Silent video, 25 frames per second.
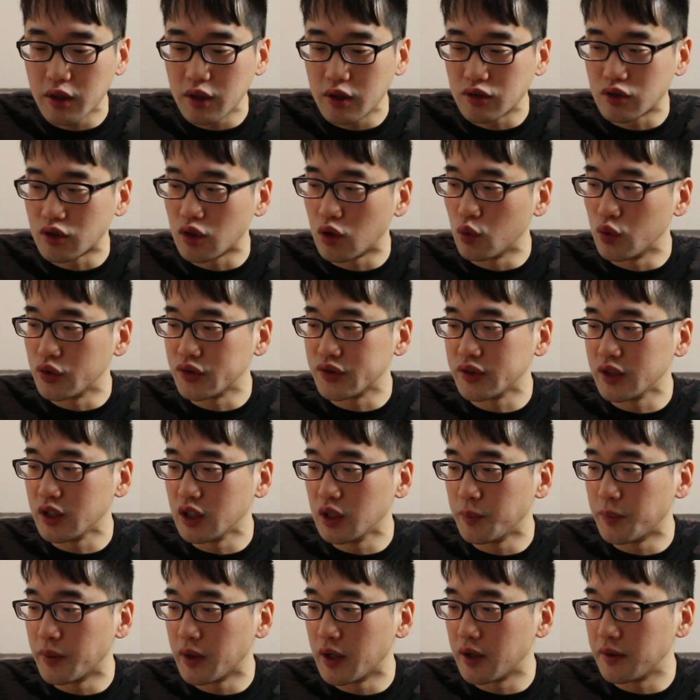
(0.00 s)
So we'll
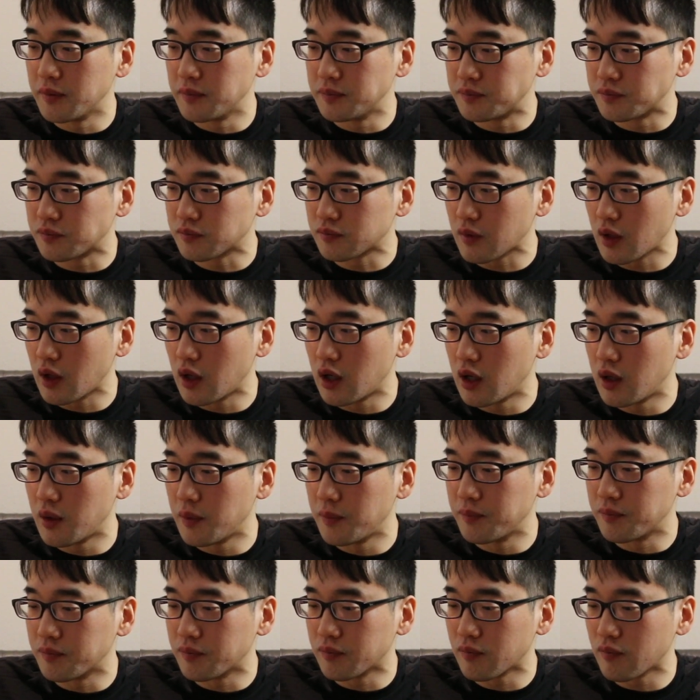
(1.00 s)
see, but
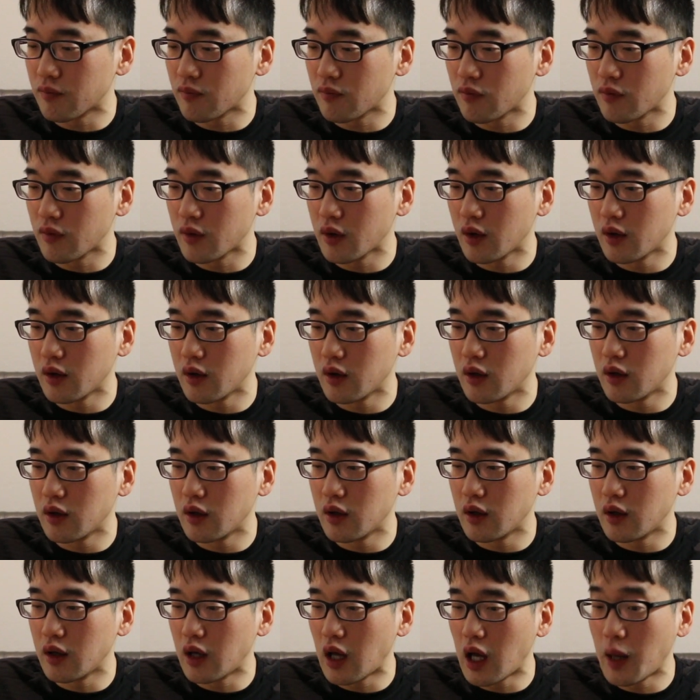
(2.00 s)
I'm
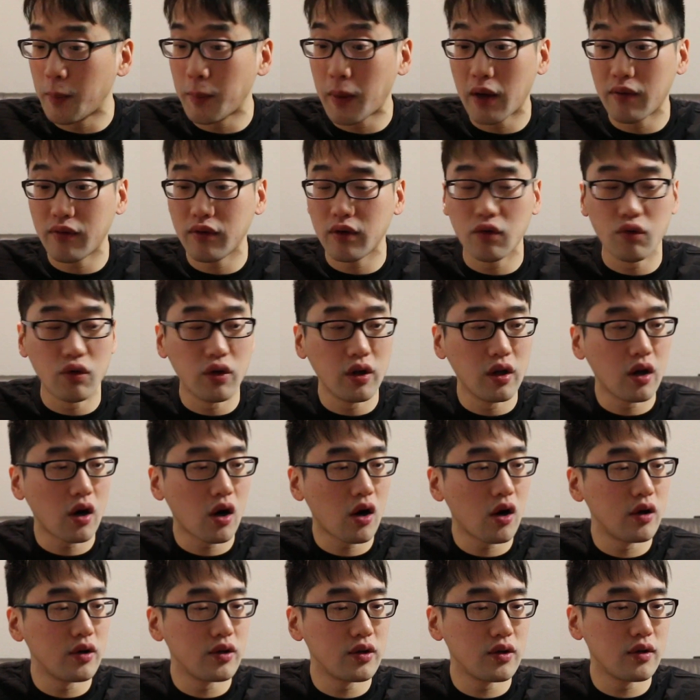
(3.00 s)
having a really
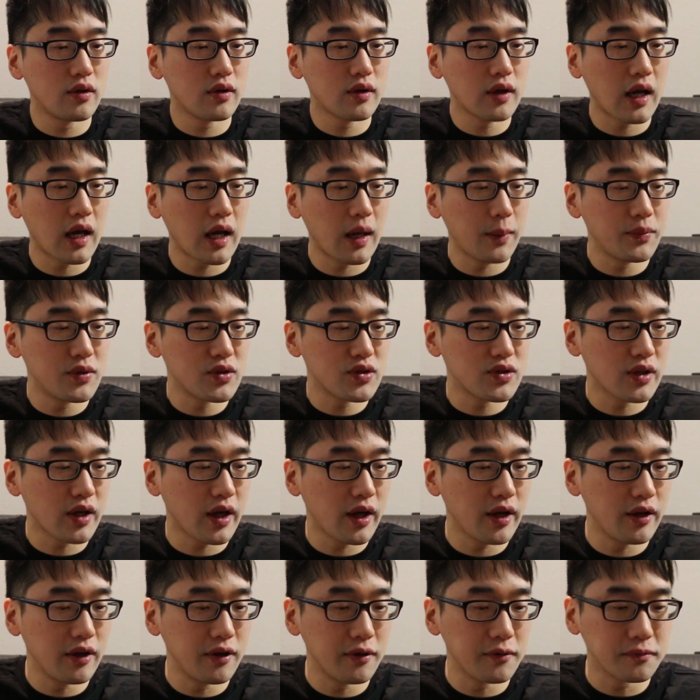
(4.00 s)
hard time
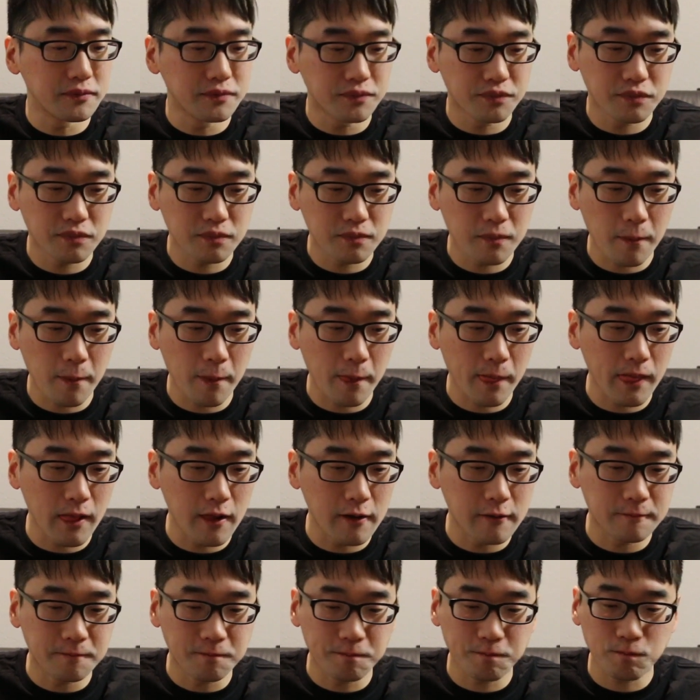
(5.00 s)
deciding
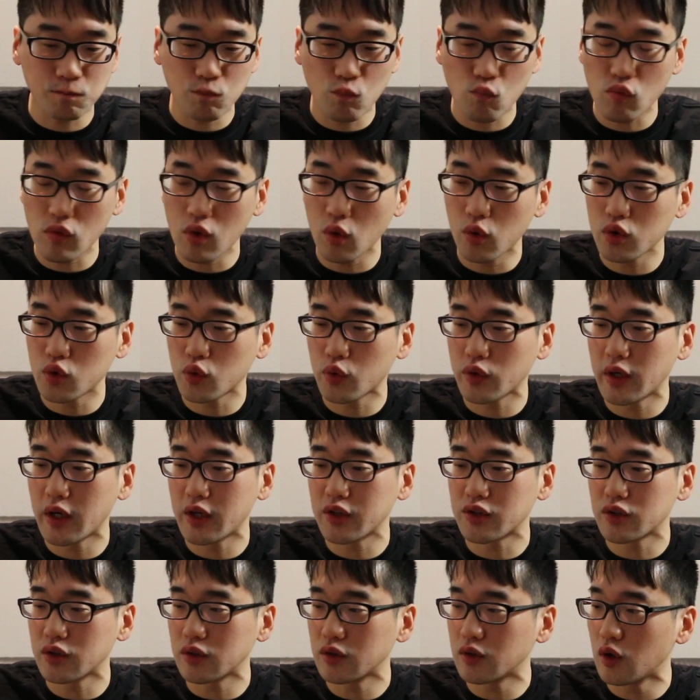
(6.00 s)
which one I
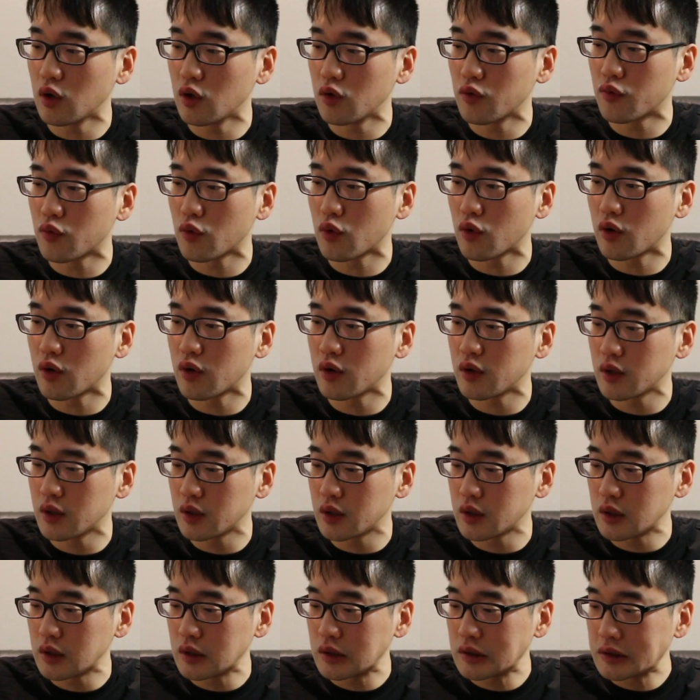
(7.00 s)
should go for.
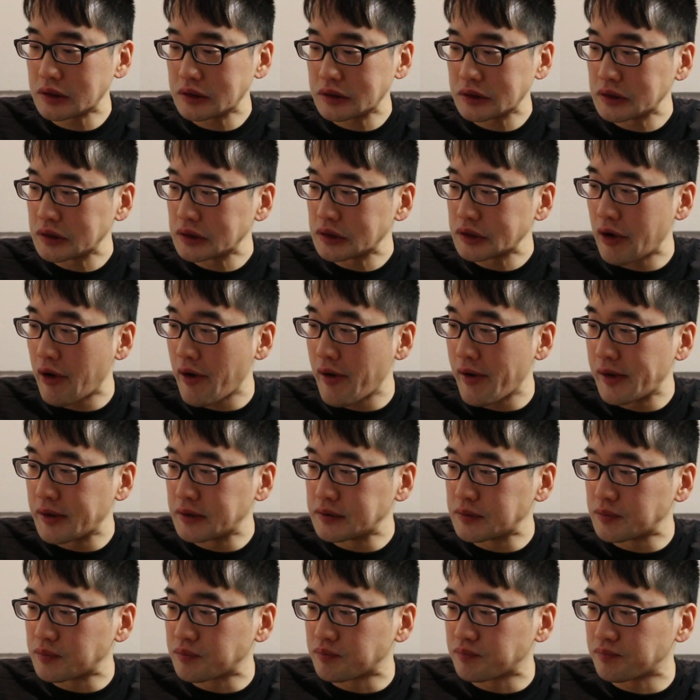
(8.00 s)

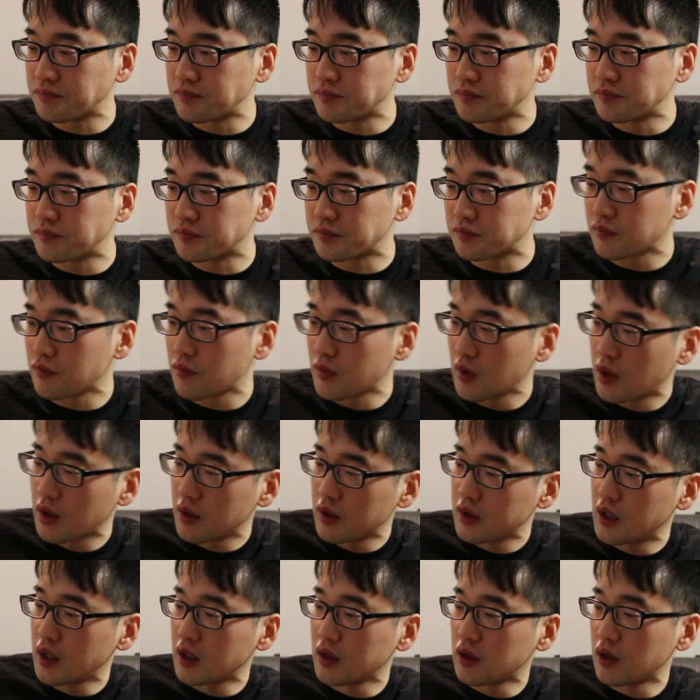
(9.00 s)
I'm
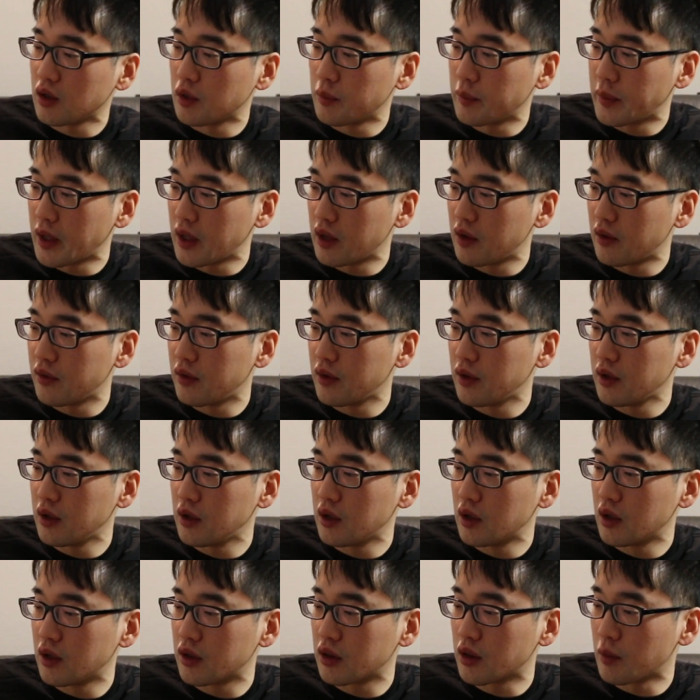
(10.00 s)
going to take another bite of
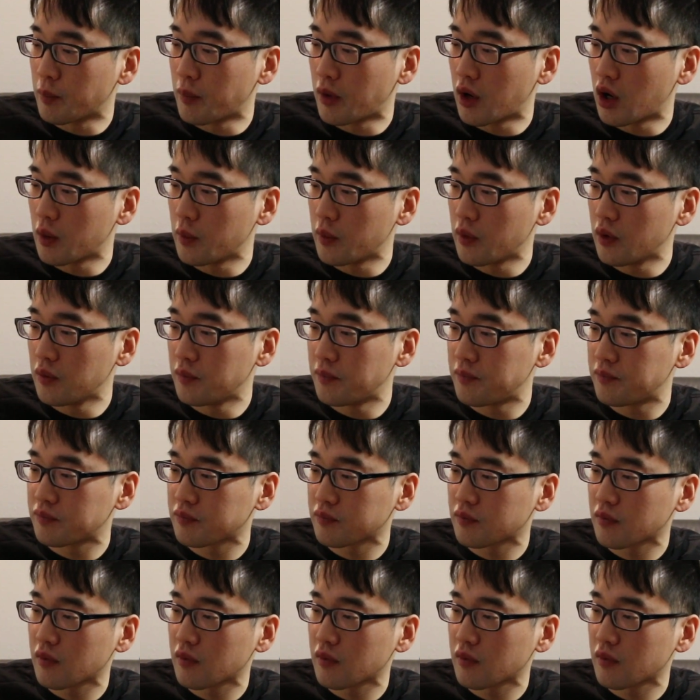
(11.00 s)
the marble.